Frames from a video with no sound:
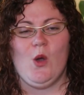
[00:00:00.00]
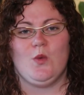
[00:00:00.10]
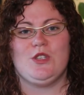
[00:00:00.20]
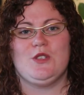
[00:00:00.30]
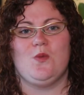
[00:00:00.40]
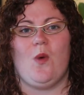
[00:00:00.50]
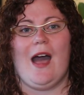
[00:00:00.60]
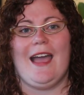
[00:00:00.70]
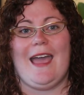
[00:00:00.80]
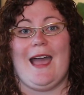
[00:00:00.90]
which is
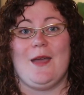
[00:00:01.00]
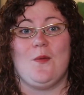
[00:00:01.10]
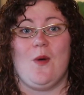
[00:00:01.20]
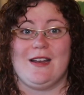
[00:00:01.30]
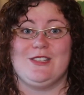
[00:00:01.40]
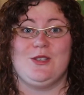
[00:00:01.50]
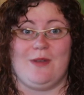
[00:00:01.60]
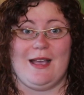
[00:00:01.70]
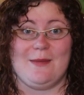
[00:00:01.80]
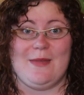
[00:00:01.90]
why I wanted to
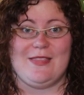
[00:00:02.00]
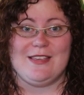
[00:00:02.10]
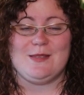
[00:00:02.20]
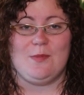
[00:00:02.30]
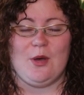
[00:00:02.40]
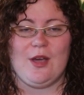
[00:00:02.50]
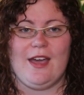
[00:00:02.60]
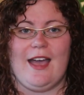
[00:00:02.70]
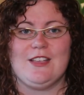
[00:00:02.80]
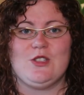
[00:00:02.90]
recommend this
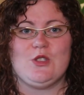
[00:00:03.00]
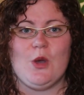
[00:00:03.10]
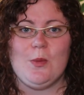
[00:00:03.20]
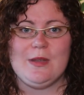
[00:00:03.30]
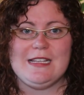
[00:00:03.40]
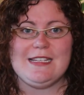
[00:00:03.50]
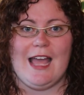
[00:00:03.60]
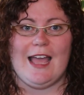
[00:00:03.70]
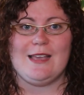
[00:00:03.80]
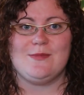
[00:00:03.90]
book. So many
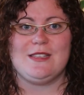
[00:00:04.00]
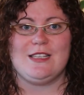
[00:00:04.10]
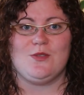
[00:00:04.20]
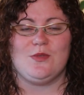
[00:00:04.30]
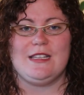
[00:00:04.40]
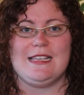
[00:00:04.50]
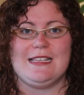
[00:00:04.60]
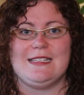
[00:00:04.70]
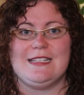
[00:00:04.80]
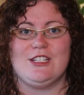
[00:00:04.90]
times, it's really
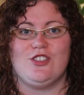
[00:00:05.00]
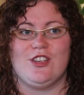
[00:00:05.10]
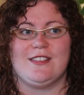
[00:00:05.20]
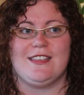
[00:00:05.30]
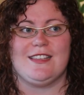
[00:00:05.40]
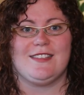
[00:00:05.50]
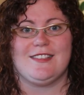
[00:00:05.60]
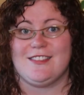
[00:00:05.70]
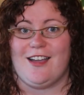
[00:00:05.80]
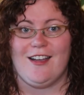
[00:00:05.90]
easy to just get
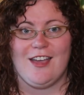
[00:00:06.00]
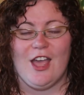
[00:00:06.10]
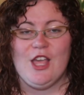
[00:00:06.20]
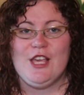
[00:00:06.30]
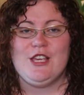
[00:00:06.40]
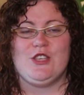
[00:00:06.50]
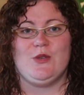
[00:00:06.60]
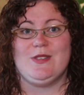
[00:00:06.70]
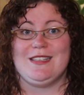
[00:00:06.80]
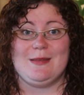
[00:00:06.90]
stuck
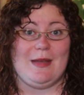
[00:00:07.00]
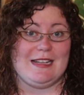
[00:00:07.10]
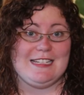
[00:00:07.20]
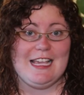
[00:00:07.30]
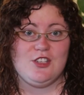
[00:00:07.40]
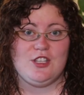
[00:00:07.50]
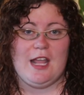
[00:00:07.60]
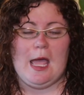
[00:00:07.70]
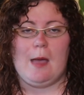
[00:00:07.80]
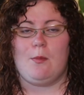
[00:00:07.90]
using the
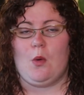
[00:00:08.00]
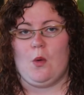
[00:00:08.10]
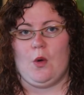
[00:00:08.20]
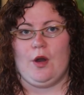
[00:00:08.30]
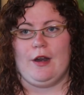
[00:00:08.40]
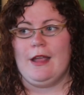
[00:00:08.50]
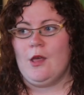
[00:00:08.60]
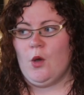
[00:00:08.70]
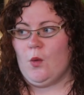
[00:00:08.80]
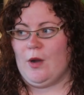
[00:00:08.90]
meditation app or
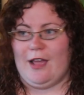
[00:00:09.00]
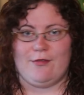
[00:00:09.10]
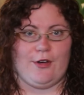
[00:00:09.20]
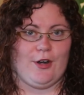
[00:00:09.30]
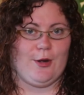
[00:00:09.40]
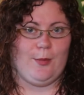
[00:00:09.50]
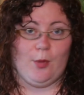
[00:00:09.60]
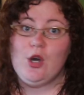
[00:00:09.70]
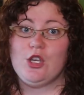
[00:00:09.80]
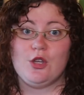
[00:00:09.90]
whatever
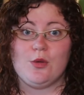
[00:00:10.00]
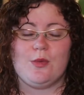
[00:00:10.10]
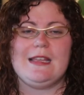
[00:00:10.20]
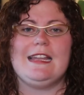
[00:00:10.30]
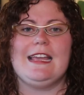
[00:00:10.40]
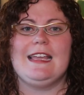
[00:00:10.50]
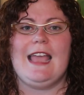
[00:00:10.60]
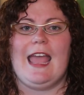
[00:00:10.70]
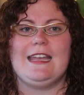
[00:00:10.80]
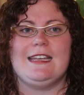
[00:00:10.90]
book you're
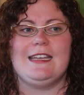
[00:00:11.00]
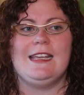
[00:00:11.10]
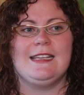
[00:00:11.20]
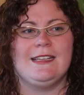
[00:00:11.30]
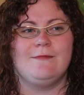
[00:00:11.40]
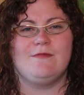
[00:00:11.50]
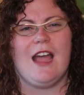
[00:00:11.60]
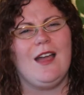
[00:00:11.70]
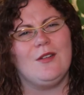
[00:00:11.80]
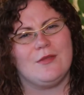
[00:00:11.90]
reading and
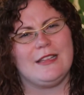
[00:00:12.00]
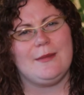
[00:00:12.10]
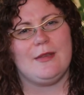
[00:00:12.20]
not really